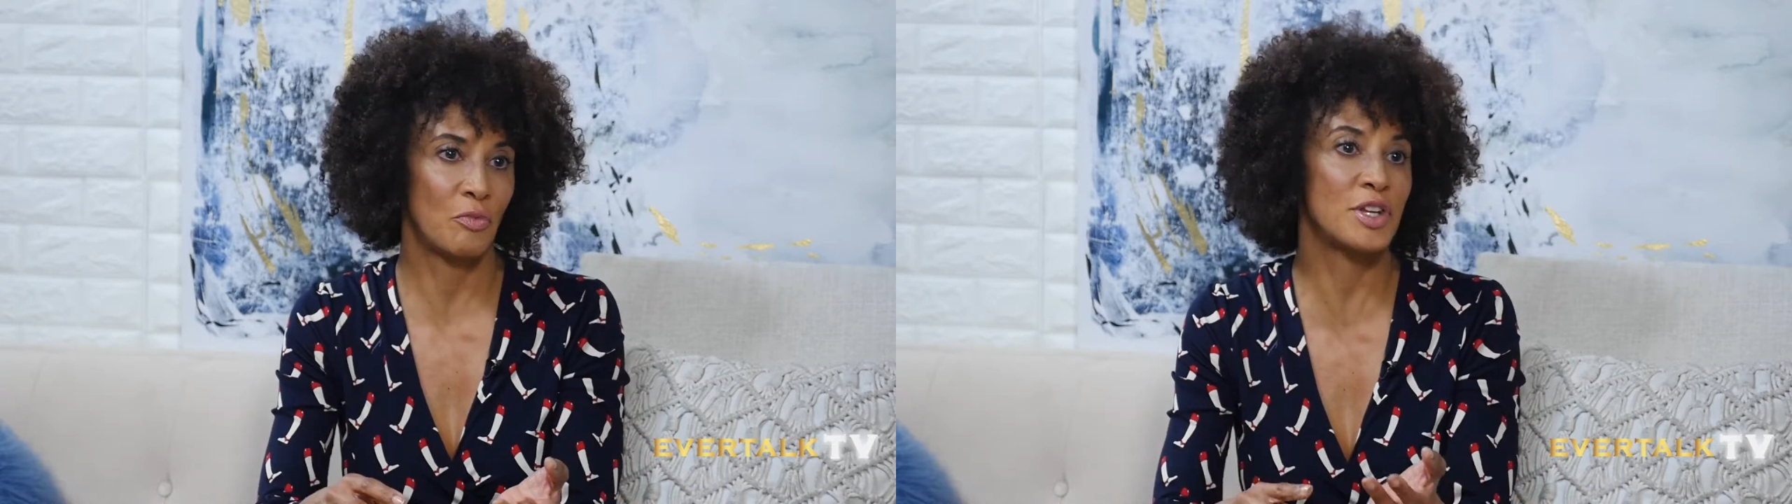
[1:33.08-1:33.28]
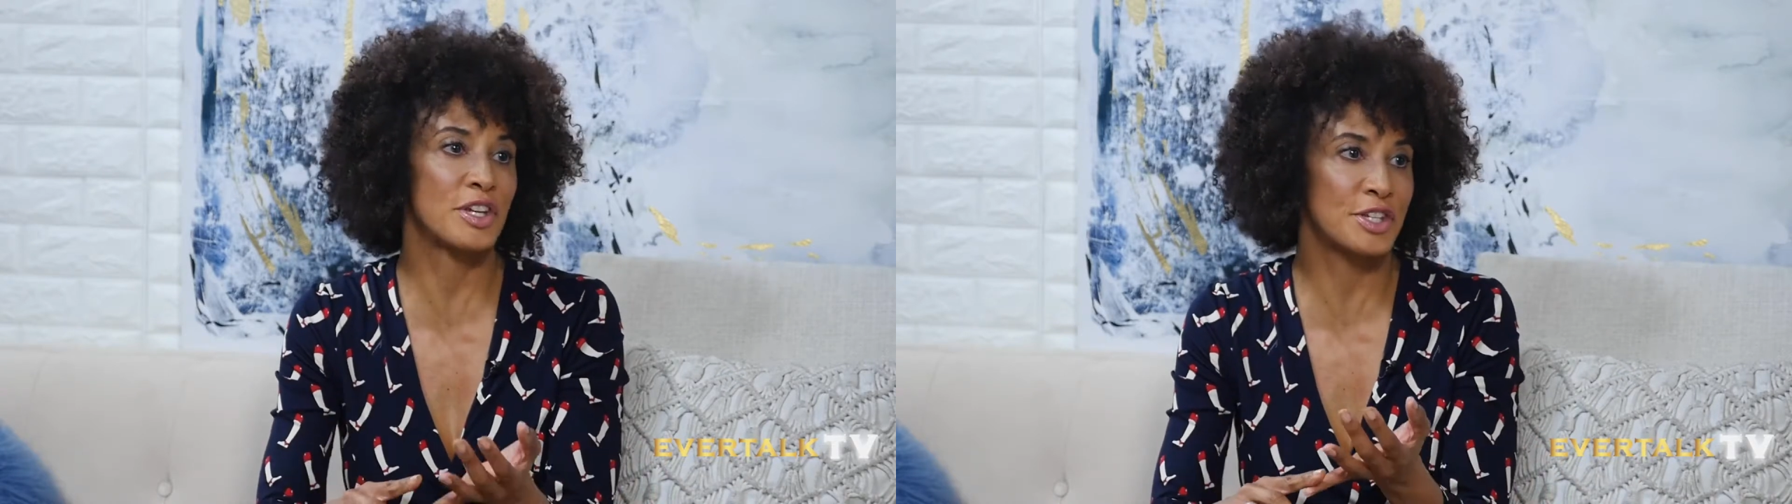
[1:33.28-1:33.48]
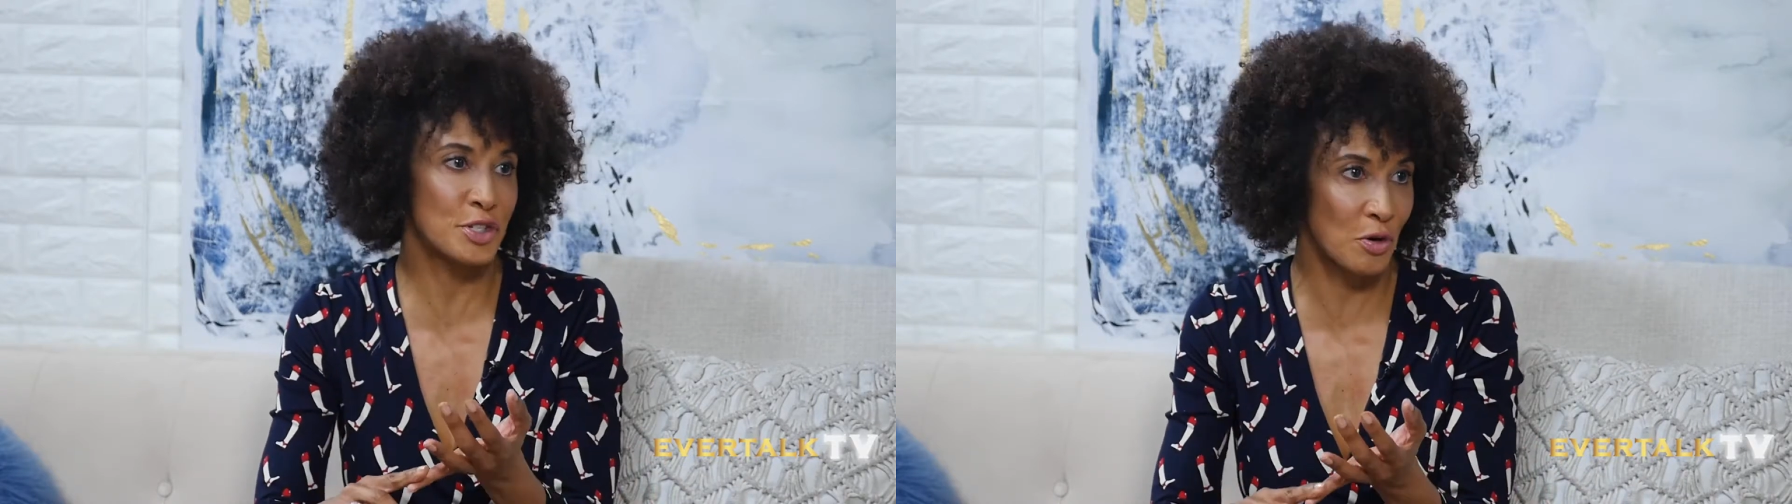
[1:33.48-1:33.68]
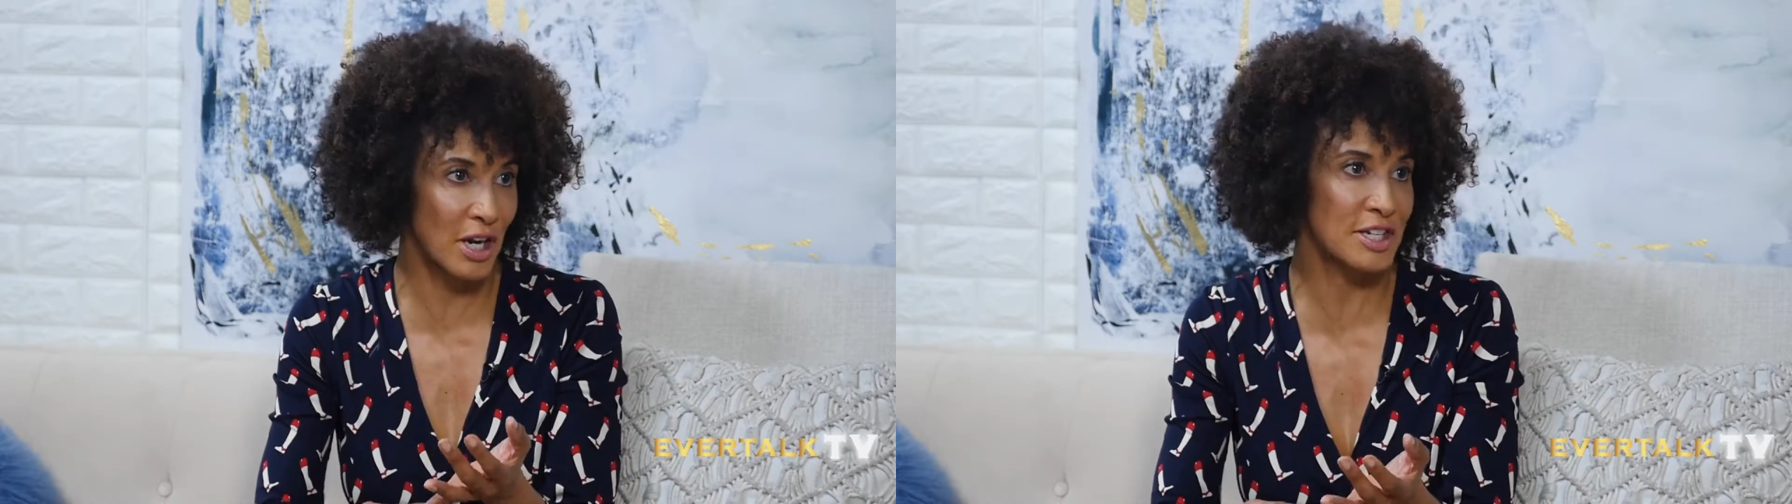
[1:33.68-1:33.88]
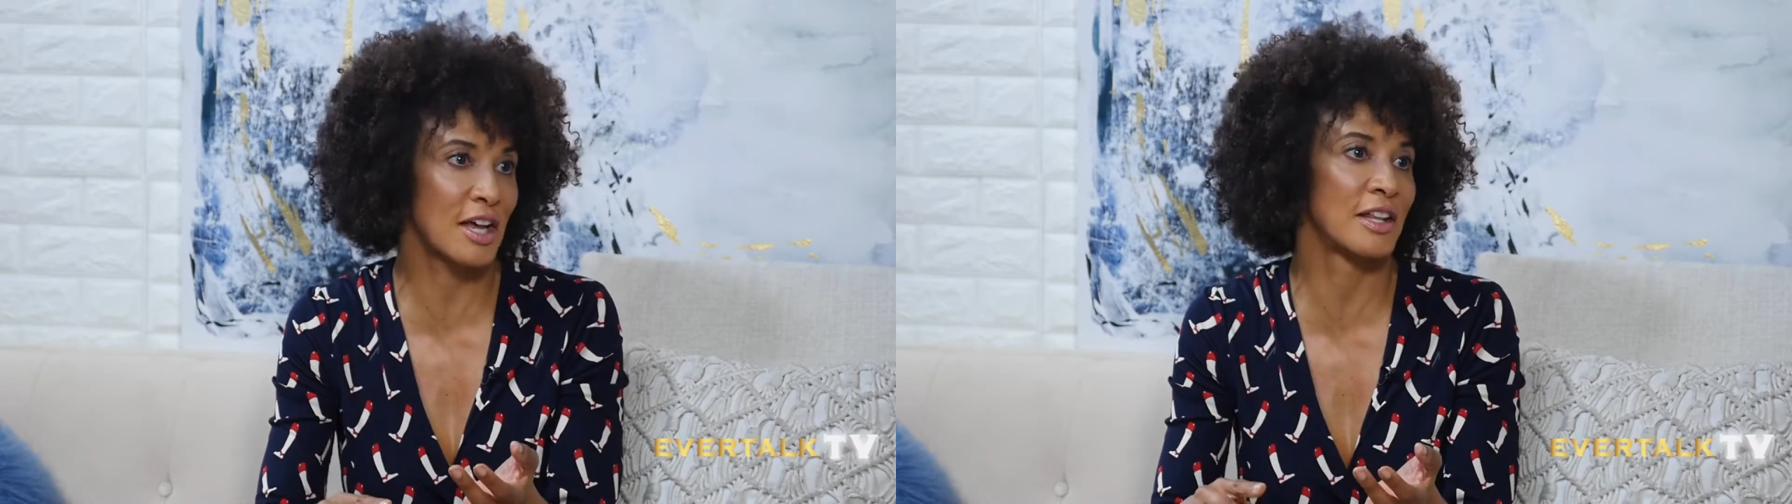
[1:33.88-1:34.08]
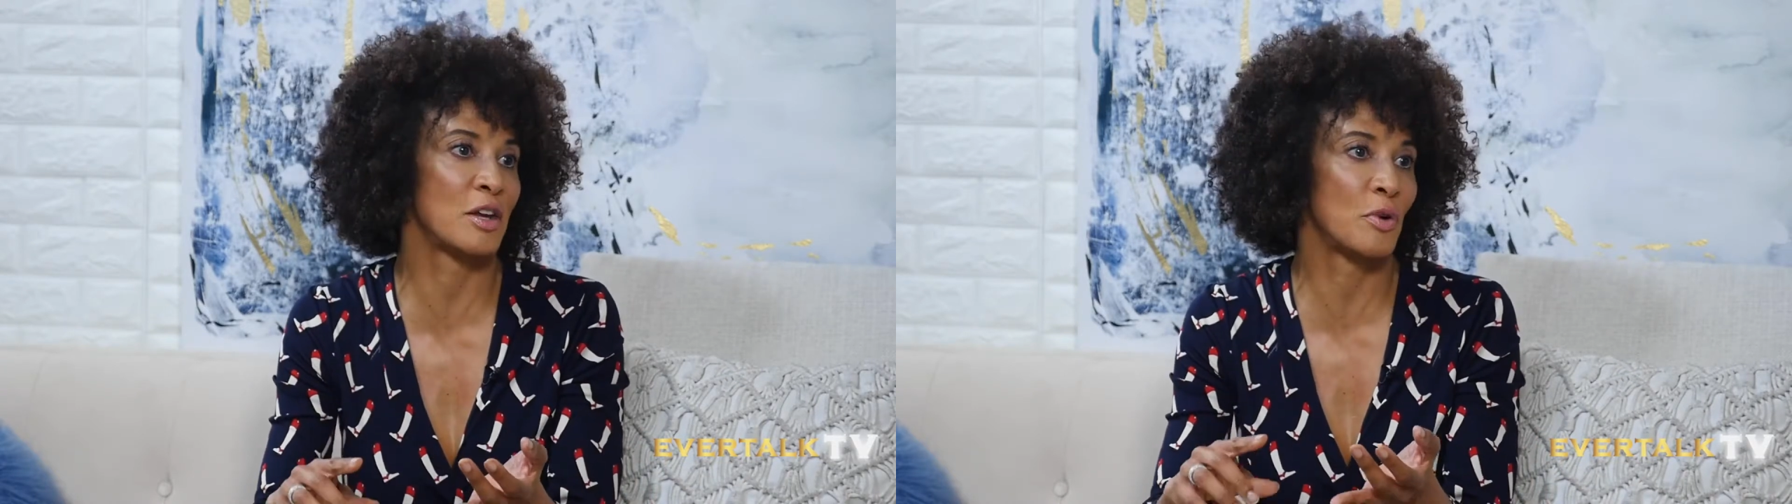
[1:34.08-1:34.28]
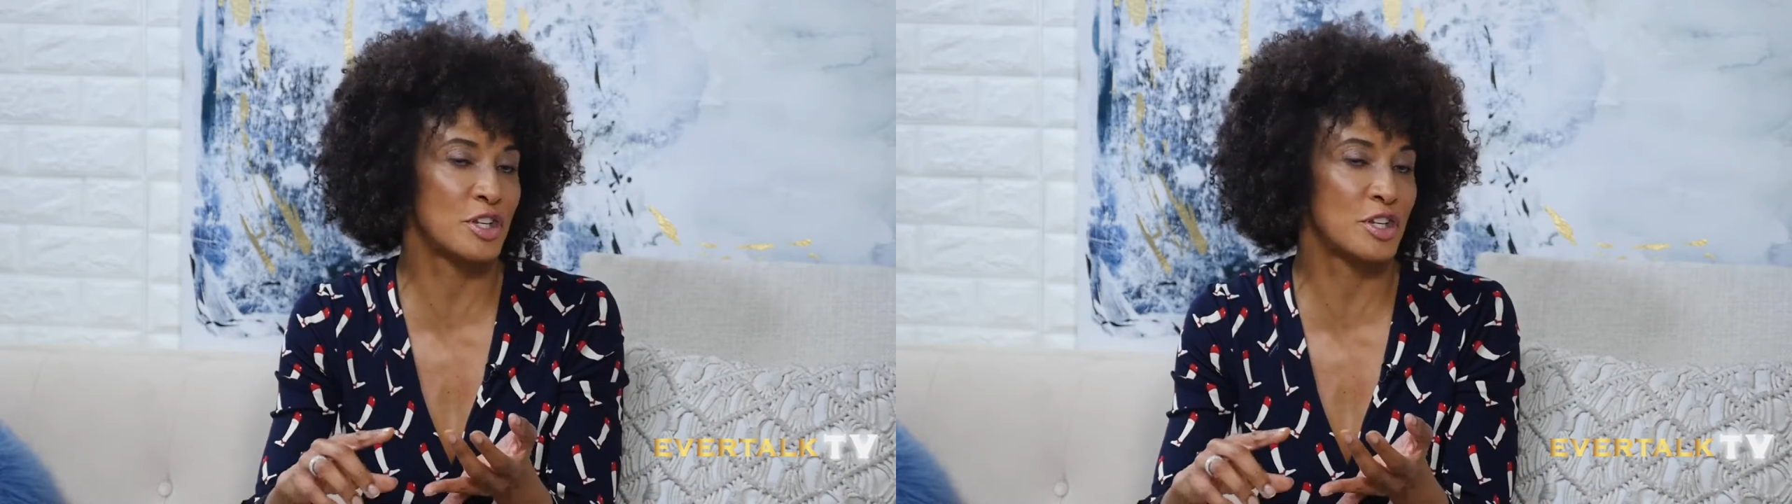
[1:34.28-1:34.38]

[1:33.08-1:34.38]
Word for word: Yeah. which is storytelling,